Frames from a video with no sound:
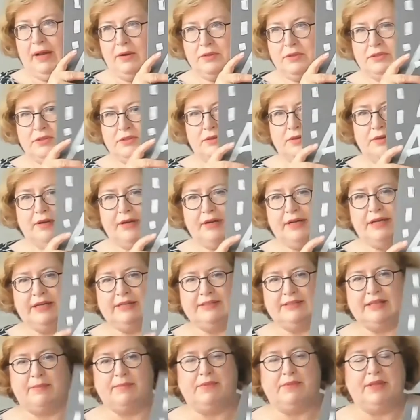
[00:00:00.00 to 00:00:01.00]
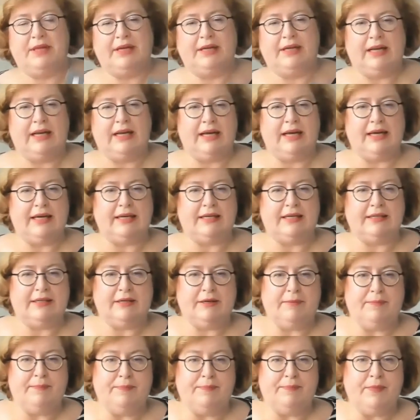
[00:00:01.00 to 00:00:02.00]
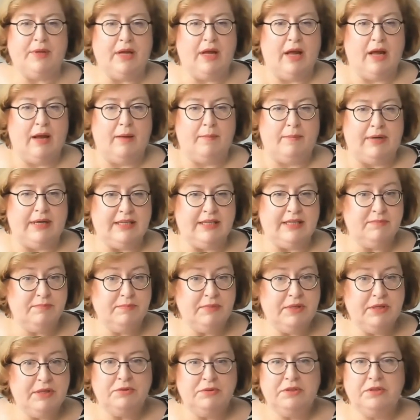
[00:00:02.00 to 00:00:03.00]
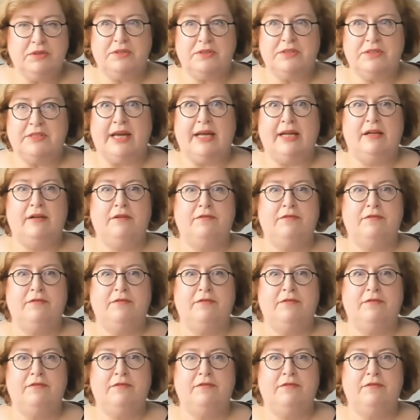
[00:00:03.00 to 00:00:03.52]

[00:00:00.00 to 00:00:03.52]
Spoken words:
or something like, please mute yourself,